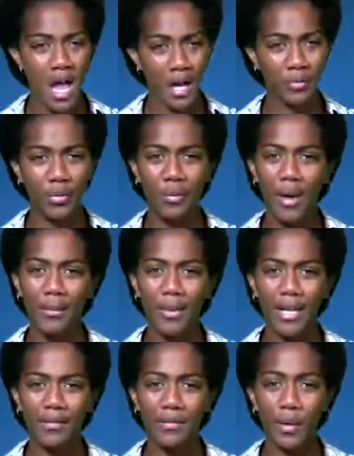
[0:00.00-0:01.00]
And
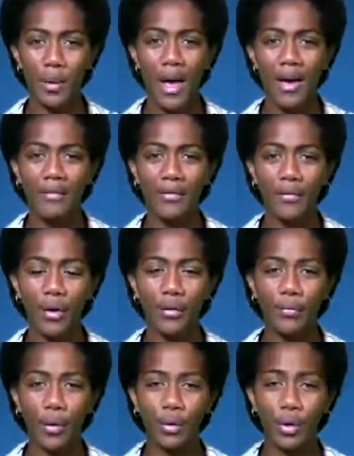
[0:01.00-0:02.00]
remember, if you have a
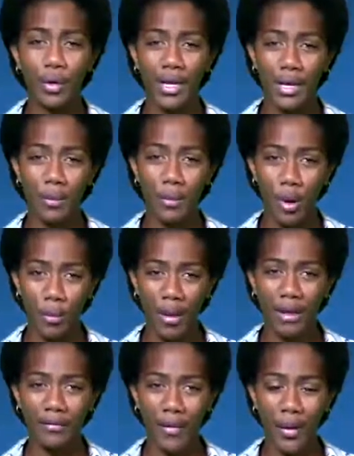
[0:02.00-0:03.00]
Vodafone or Ink
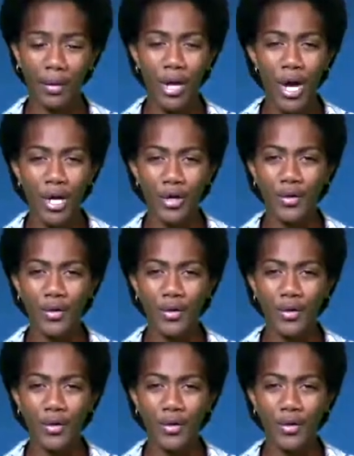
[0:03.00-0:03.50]
mobile phone,